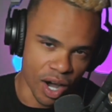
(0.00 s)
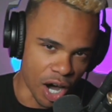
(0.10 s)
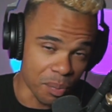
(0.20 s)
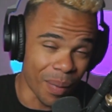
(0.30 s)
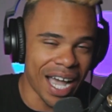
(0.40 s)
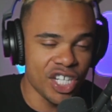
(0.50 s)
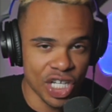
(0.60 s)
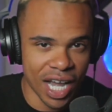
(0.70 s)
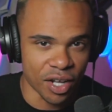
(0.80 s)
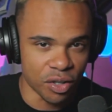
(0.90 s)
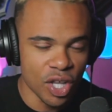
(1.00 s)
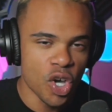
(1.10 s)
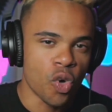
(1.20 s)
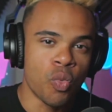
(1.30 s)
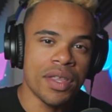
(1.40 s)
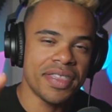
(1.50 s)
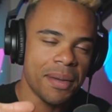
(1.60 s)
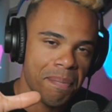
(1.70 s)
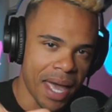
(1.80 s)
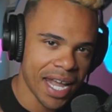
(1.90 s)
on my channel with
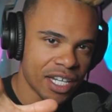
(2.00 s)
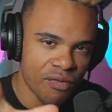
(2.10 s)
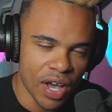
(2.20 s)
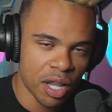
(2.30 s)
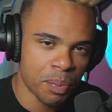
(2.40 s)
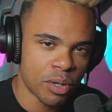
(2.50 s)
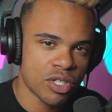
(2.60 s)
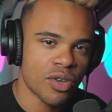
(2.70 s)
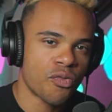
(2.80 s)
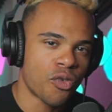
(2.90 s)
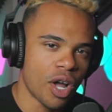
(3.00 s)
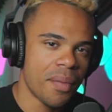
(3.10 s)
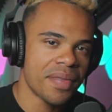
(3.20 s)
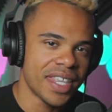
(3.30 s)
the main developers from